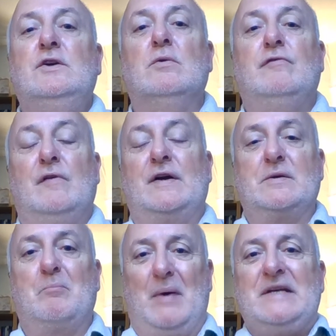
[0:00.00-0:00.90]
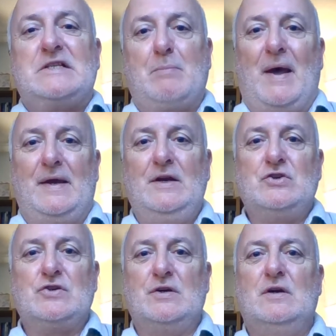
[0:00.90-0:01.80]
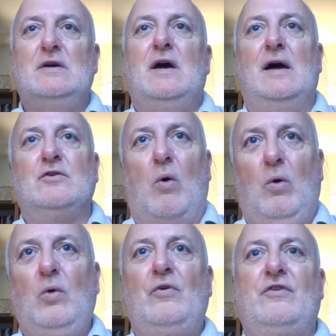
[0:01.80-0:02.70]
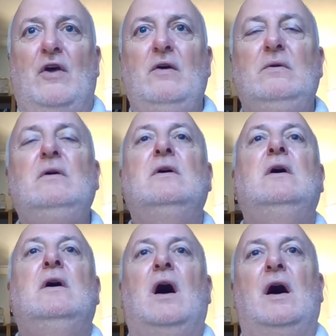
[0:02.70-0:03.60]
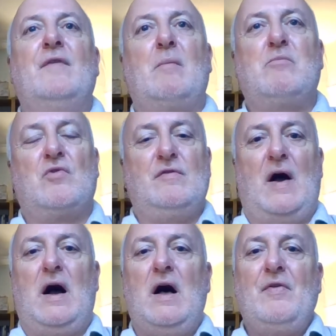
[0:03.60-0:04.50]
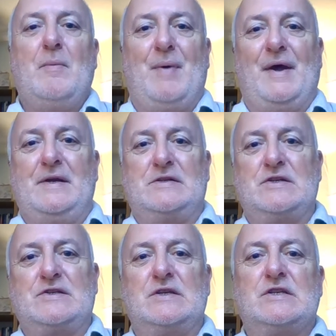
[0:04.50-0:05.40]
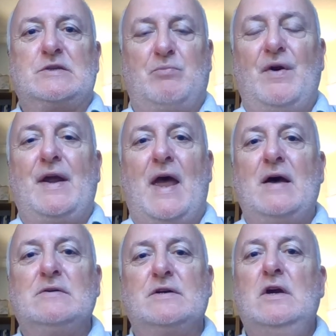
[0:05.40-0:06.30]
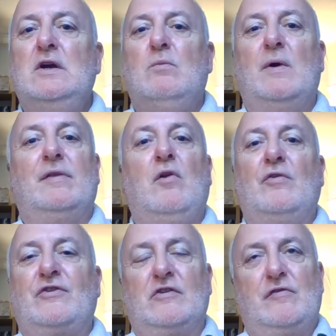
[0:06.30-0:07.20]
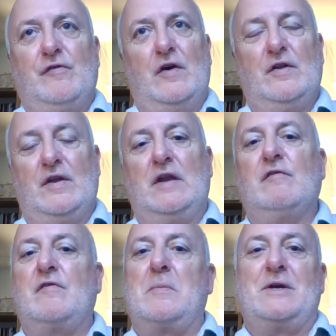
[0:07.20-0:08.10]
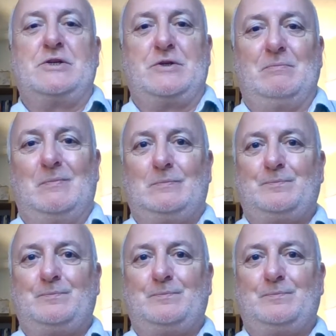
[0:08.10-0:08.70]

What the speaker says: You will find a base page and also a number of other pages that spring out with lots of further information.